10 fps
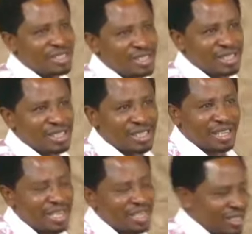
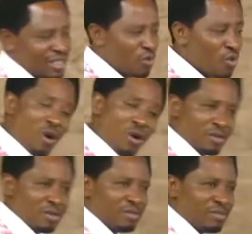This war
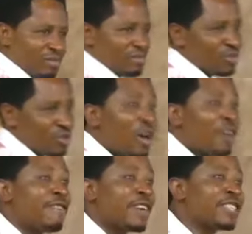will
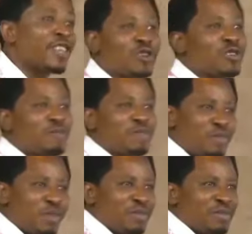affect a lot of people.
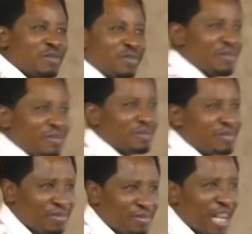
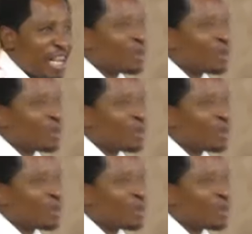A lot of